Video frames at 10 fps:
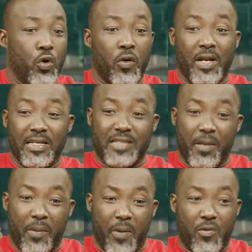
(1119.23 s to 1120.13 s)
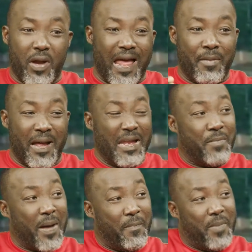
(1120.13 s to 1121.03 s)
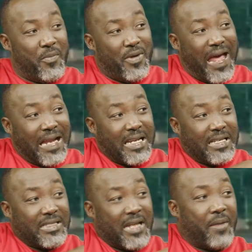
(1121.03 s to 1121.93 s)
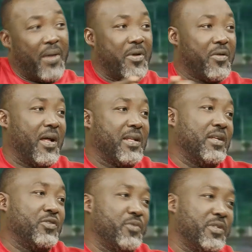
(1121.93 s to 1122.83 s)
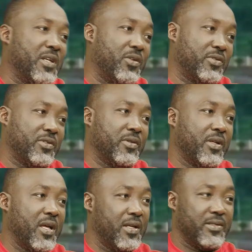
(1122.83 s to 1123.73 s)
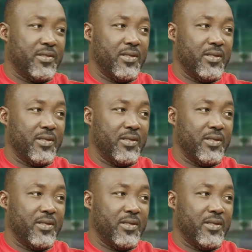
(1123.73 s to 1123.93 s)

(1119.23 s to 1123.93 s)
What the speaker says: na say papa cry man the baby attention mama no cry tend to be jealous.